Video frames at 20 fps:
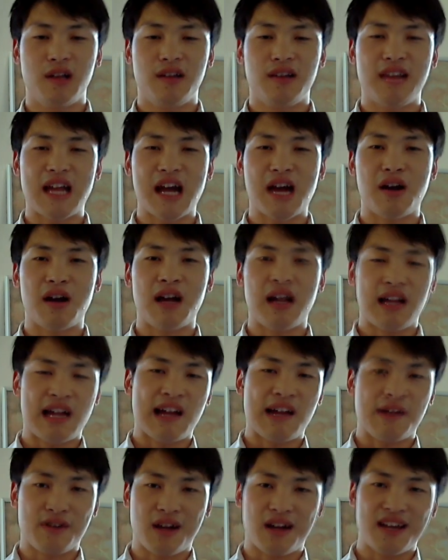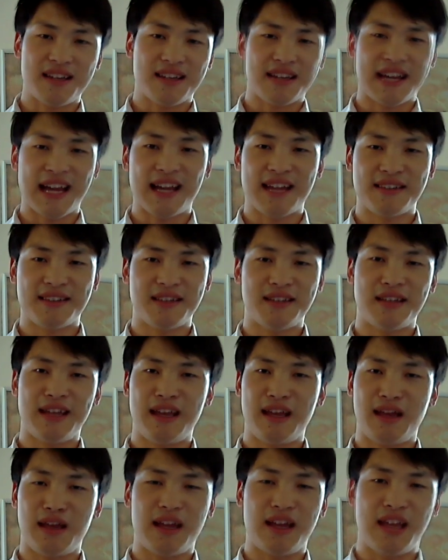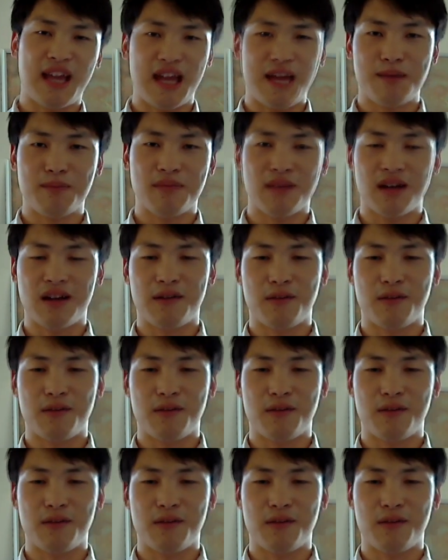Now I have casted a game